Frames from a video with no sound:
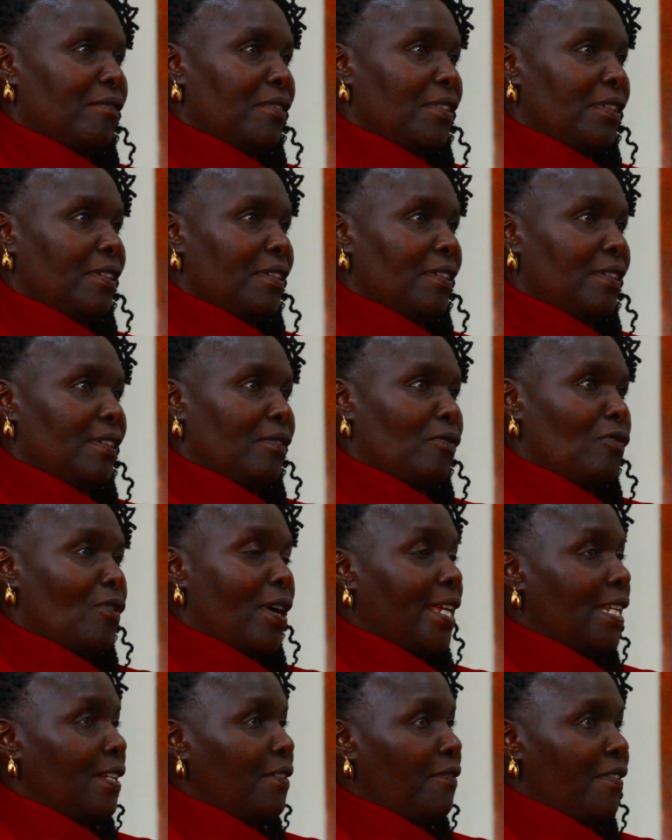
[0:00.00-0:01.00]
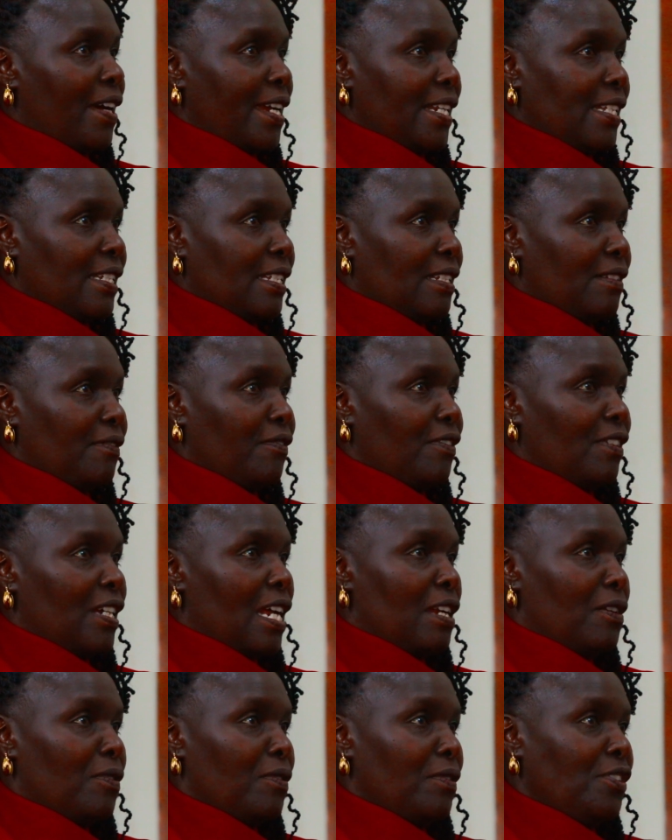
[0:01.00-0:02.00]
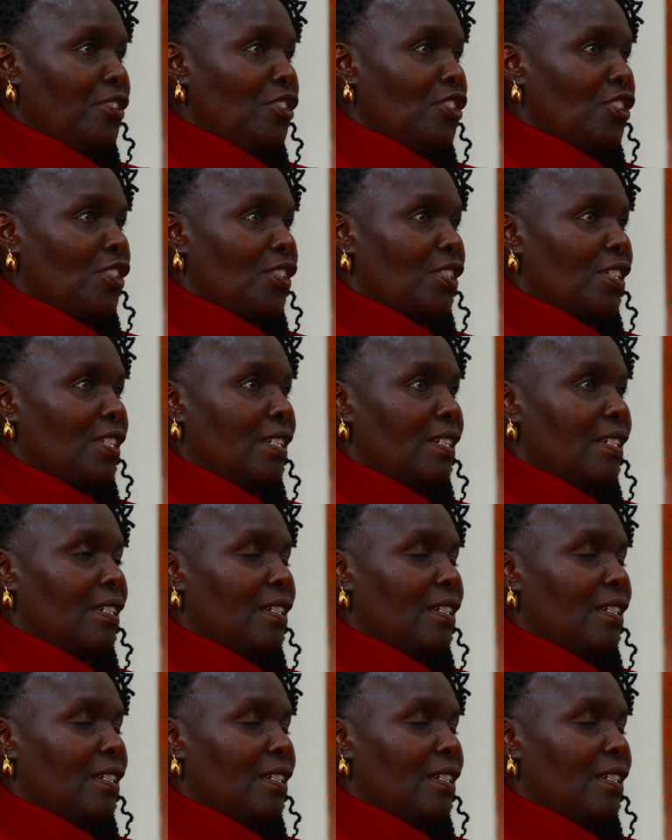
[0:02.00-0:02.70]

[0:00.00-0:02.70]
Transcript: We were invited for a lunch